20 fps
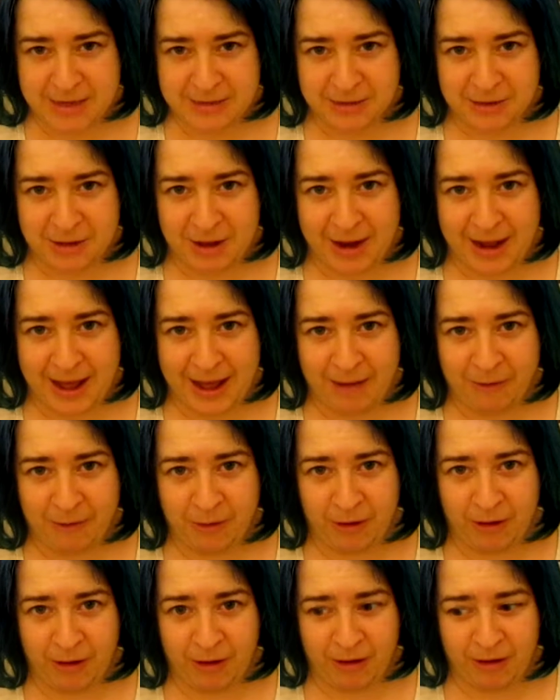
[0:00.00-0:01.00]
a lot of
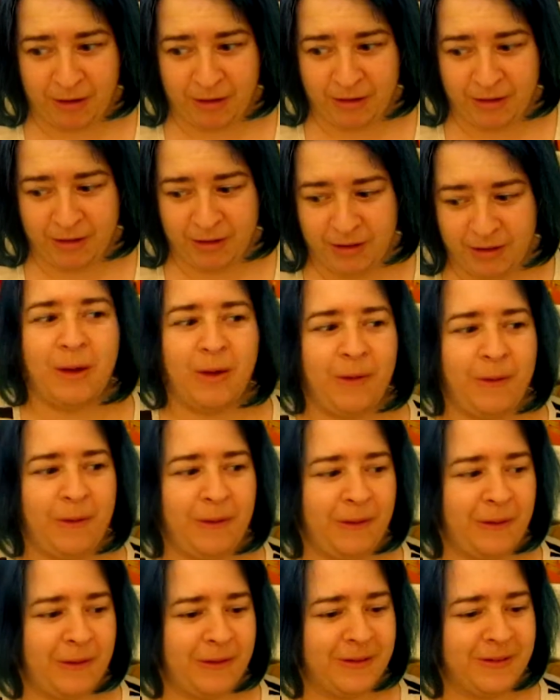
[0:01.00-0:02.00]
alcohol.
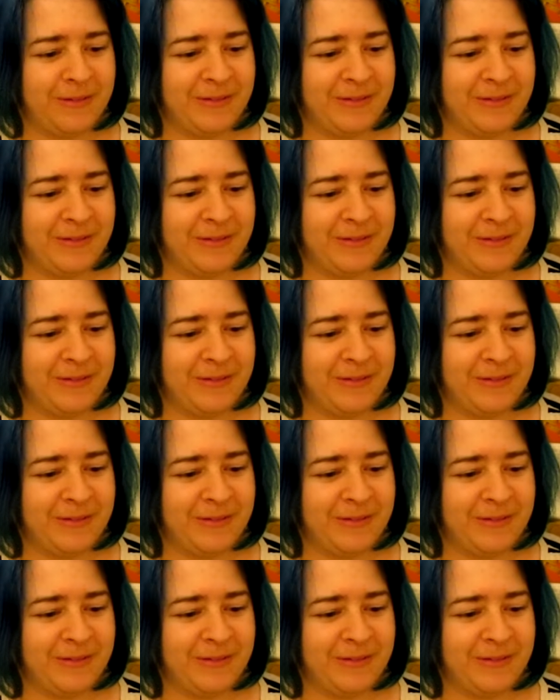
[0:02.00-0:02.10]
Oh.